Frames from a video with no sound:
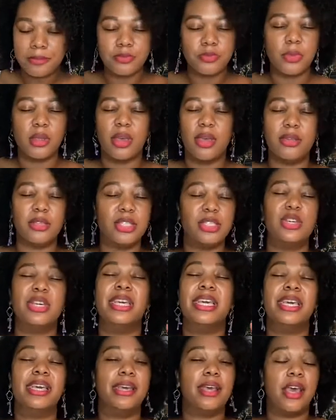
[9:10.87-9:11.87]
and it's a
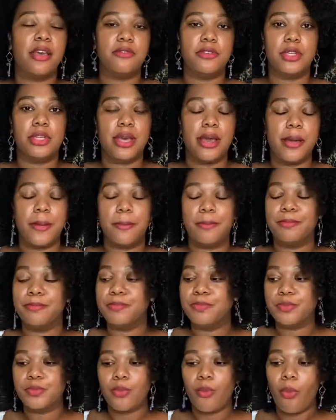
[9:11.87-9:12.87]
hit every time.
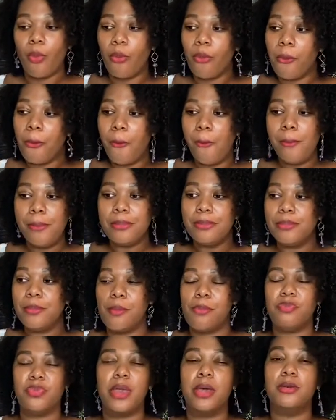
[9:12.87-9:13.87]

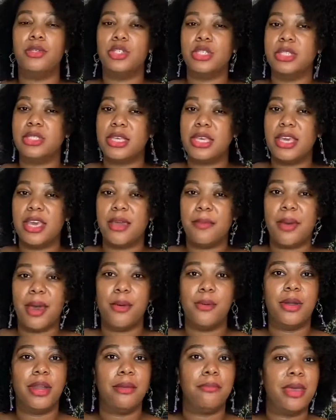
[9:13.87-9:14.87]
I was just thinking about when
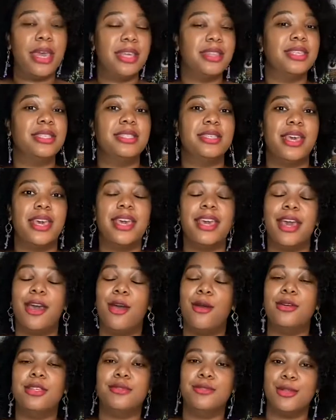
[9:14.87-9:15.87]
I make this cake, I
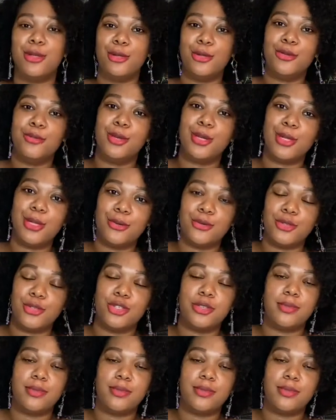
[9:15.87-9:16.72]
always feel a little bit closer to my